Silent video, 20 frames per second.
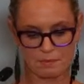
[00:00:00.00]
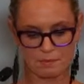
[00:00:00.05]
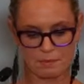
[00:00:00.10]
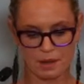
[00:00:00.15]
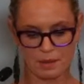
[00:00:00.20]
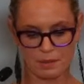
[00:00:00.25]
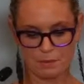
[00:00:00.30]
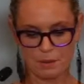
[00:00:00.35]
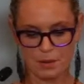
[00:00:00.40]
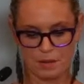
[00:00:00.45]

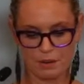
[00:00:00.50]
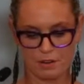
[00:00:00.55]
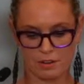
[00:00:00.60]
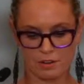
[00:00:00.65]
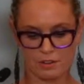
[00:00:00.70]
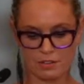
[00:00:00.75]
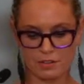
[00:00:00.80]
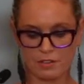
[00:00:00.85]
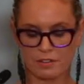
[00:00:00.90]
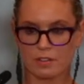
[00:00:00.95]
by the
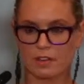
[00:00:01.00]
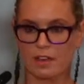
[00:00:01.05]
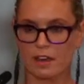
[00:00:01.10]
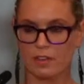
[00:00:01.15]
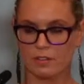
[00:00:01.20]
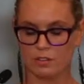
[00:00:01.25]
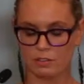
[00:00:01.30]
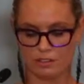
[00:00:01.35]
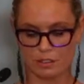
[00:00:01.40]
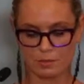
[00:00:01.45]
parents
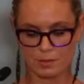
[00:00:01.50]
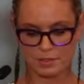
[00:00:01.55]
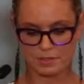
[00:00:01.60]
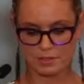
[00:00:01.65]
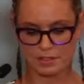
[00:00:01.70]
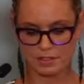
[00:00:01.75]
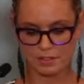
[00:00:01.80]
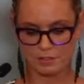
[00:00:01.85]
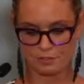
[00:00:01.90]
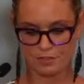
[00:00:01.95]
and the
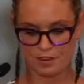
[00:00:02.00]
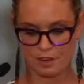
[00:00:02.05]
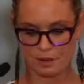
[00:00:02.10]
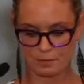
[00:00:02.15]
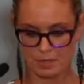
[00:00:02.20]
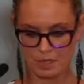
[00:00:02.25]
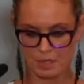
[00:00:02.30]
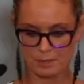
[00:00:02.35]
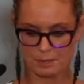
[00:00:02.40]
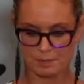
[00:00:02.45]
Shepherd's Centre
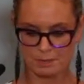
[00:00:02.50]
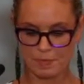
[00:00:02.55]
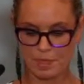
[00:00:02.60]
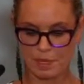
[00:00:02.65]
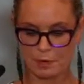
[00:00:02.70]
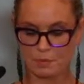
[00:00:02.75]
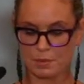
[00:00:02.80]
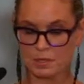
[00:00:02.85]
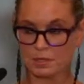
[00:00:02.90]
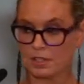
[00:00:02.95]
family,
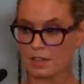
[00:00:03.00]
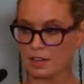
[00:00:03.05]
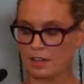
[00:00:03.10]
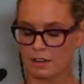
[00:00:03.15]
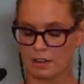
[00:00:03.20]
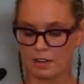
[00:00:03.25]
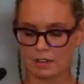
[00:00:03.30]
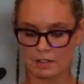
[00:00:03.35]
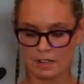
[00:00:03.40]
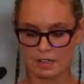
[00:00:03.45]
in
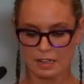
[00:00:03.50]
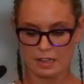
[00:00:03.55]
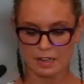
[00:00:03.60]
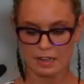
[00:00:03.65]
particular,